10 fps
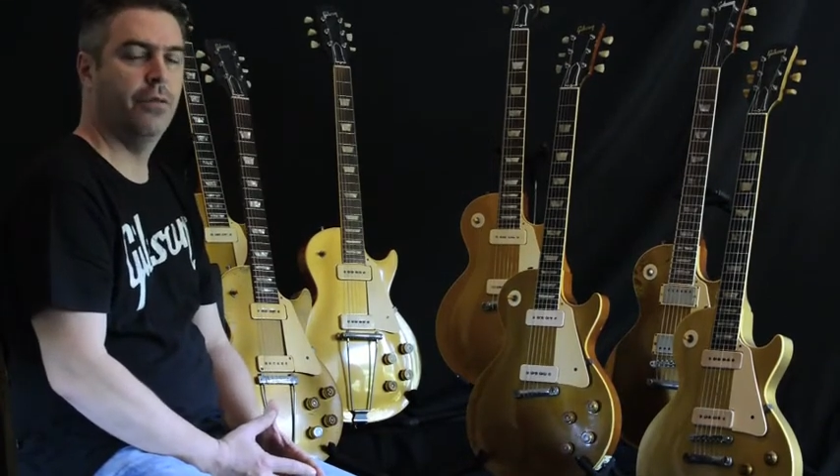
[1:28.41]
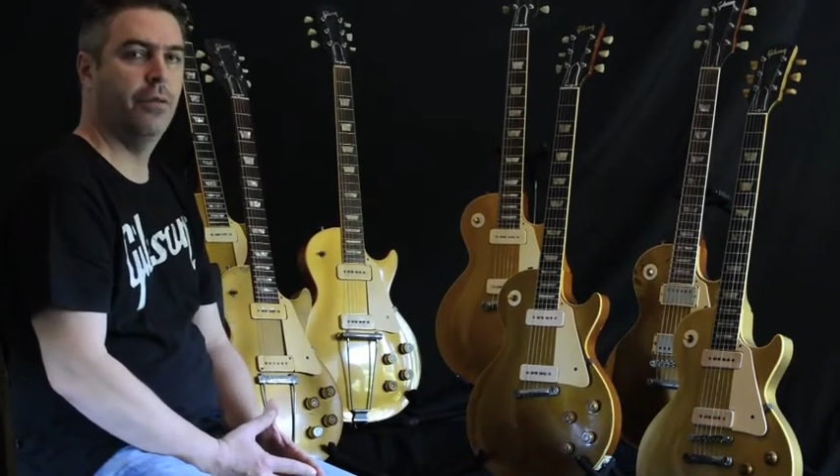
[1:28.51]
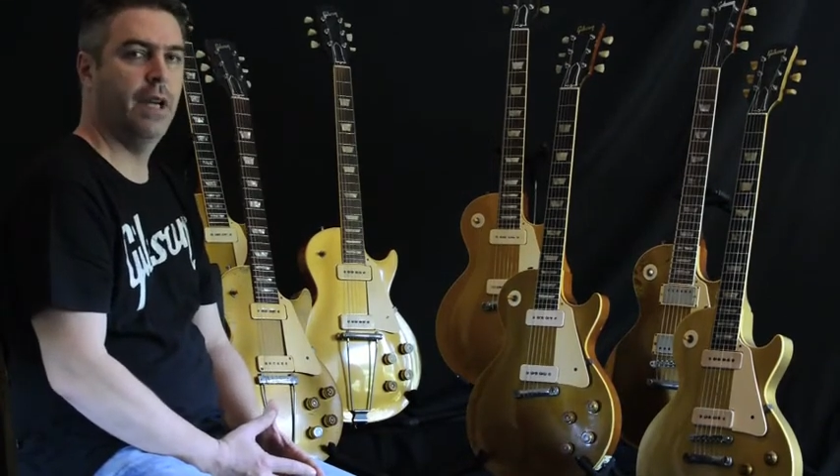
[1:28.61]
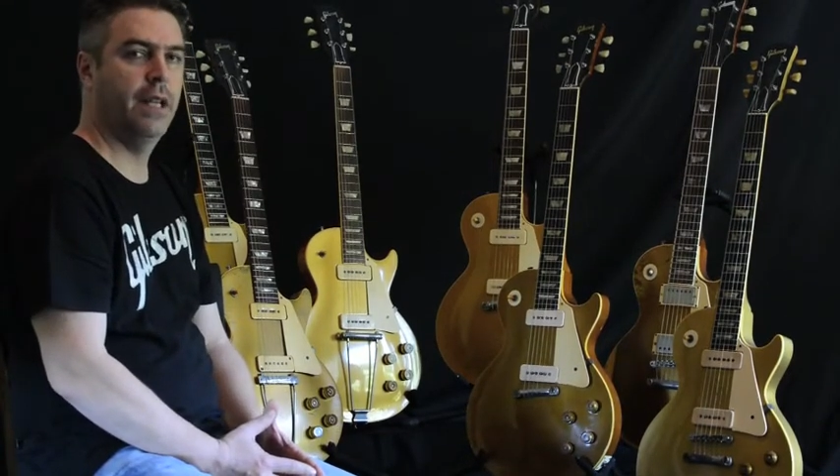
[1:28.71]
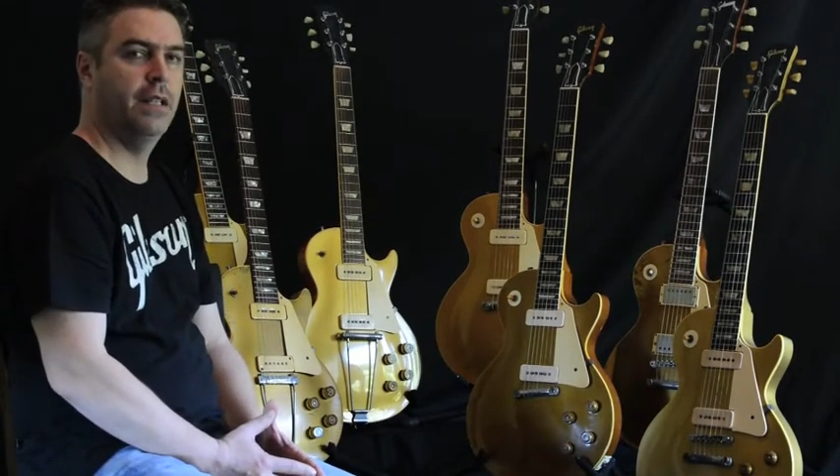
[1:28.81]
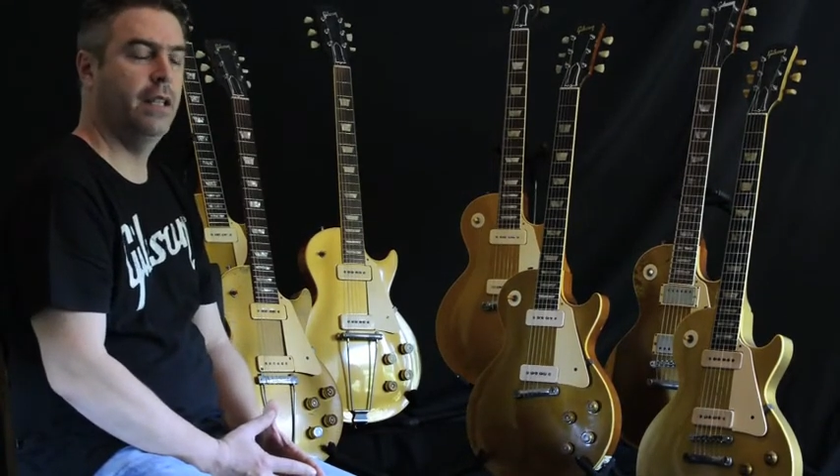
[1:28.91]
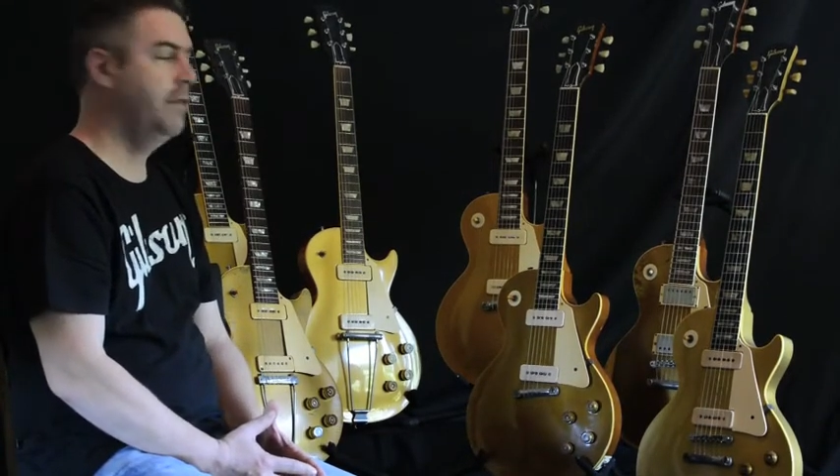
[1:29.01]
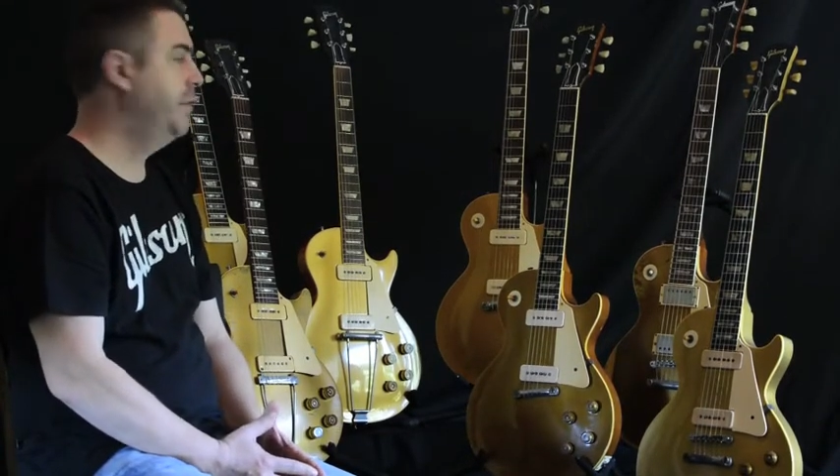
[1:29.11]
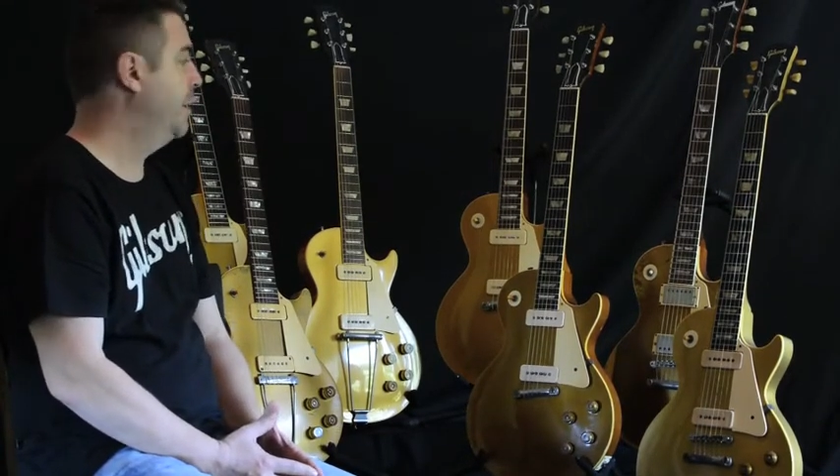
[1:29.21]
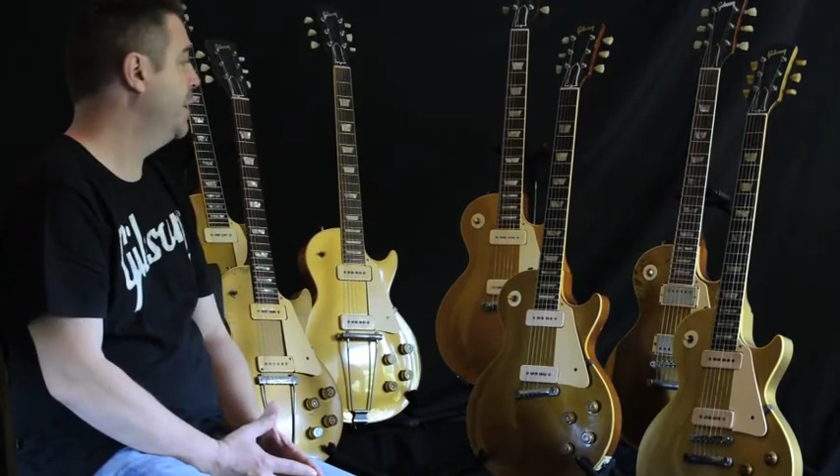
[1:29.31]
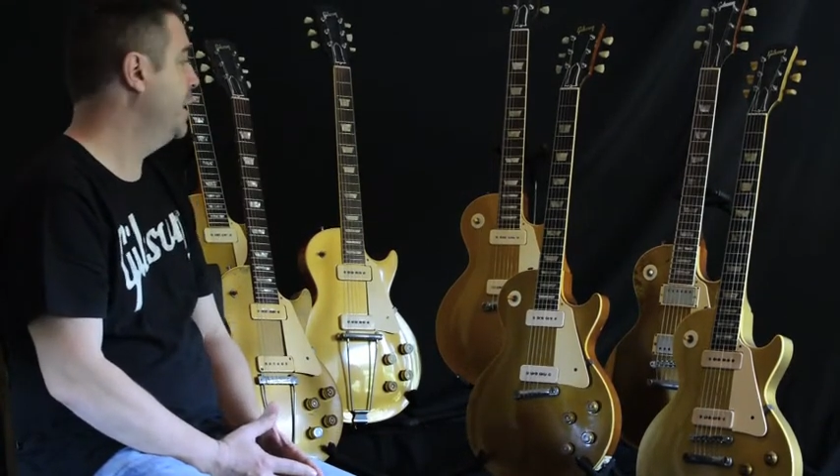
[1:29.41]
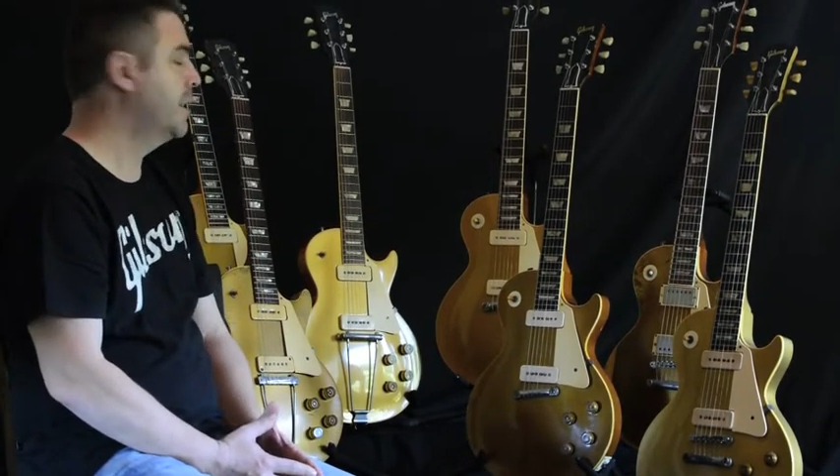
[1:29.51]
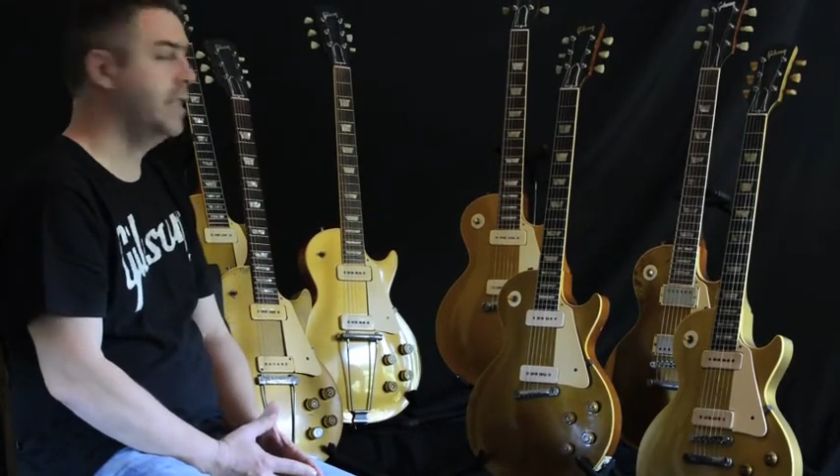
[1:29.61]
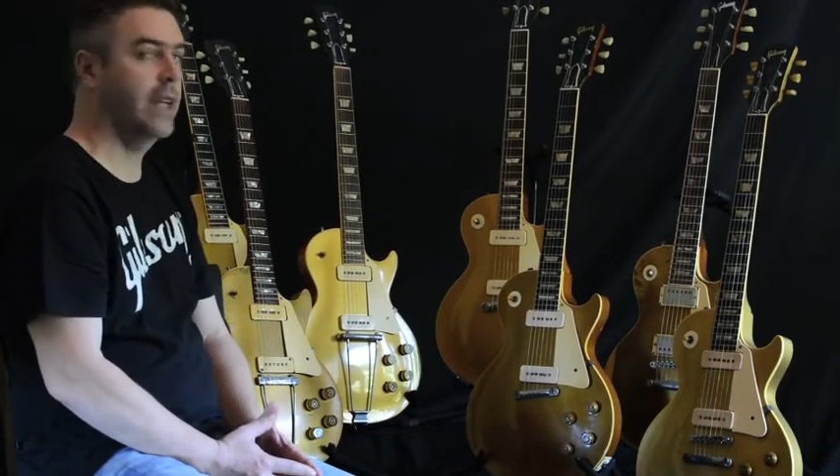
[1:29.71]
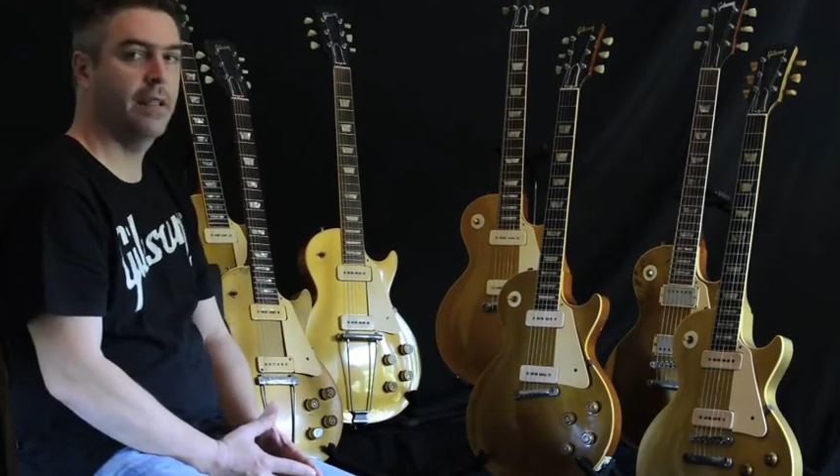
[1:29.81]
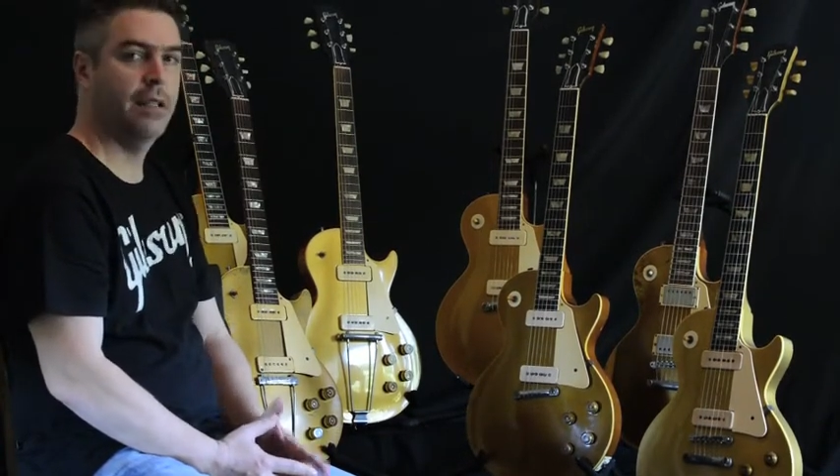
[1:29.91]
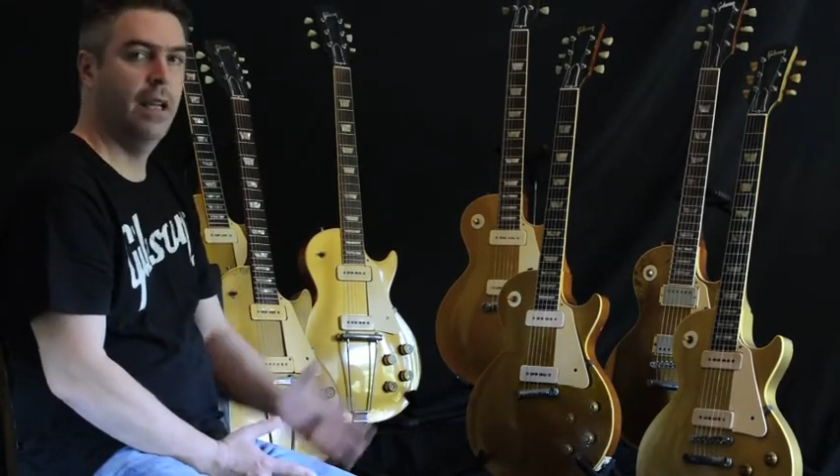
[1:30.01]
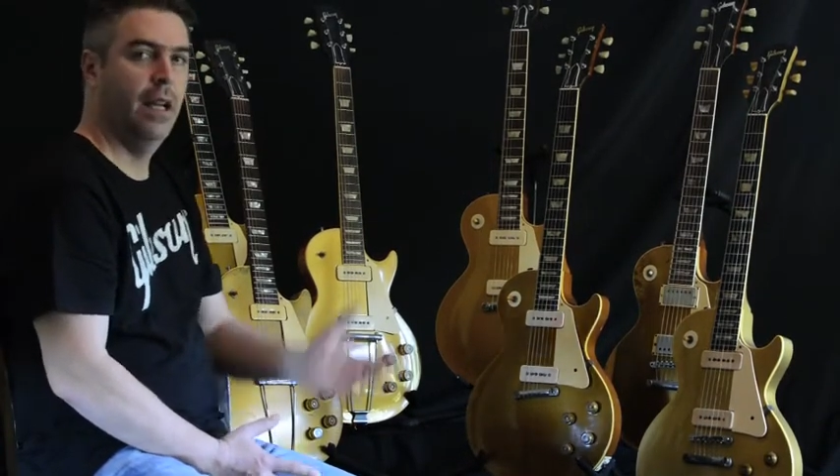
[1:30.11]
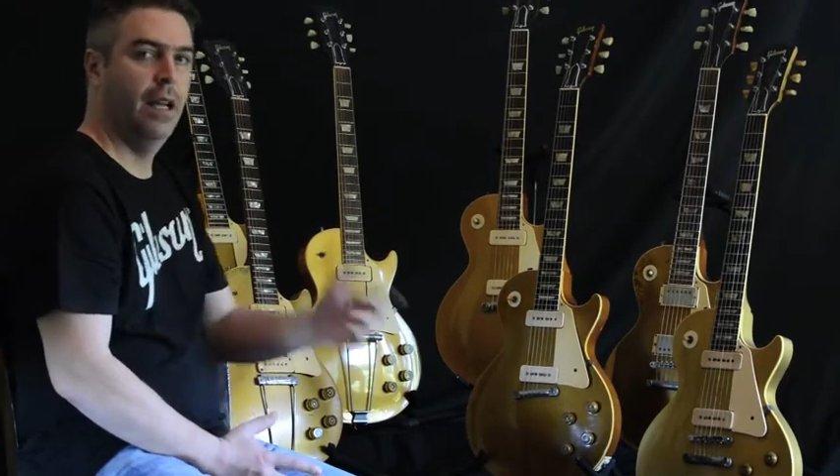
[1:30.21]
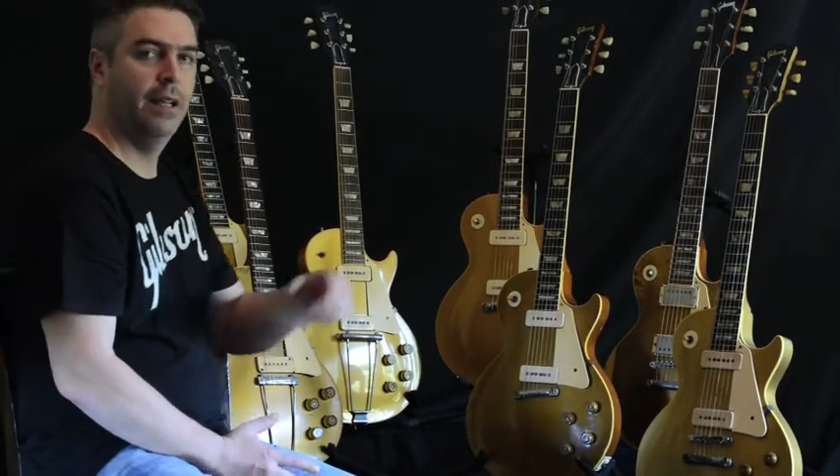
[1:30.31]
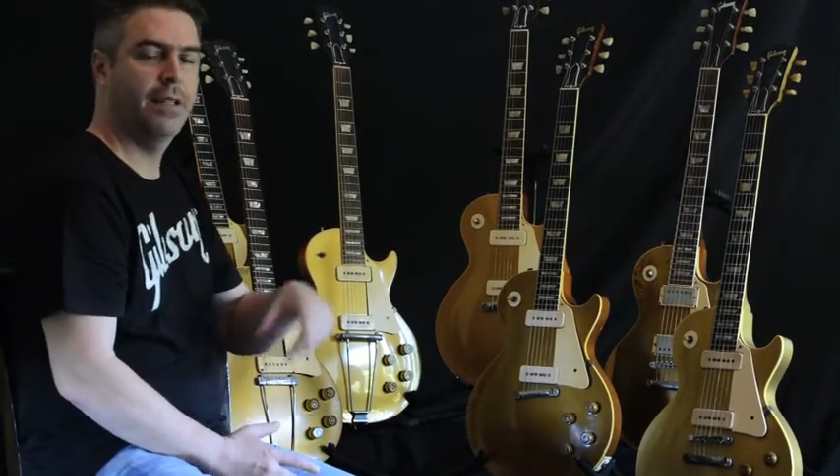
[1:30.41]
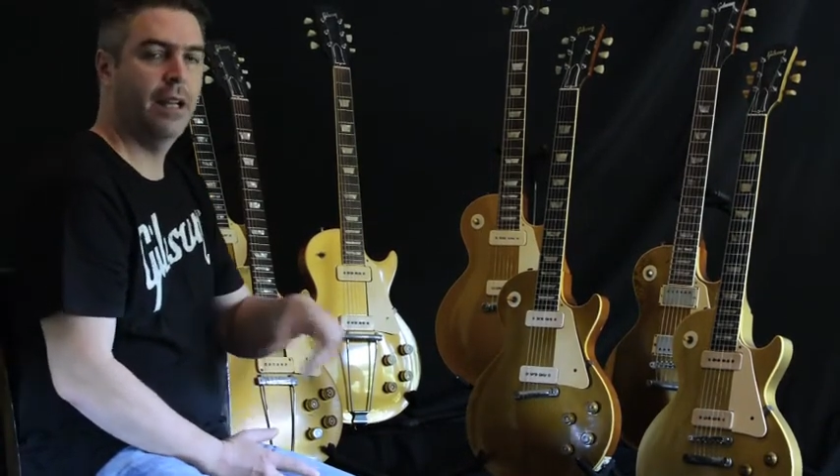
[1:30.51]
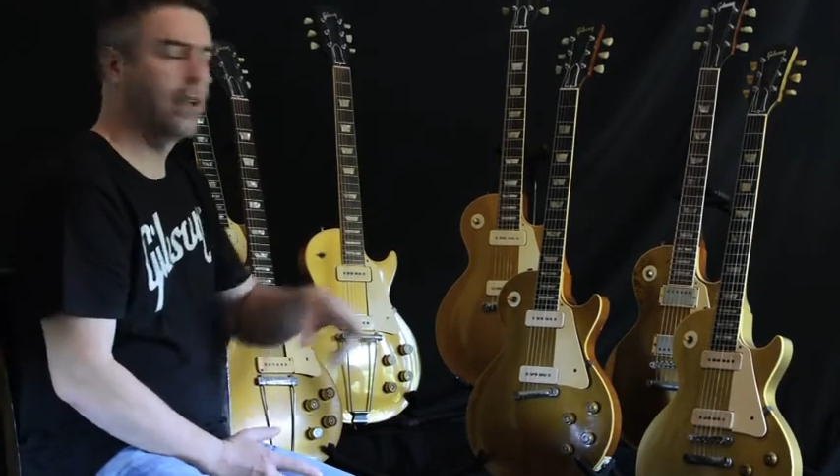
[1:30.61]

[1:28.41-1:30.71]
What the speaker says: through 1956. Let's take a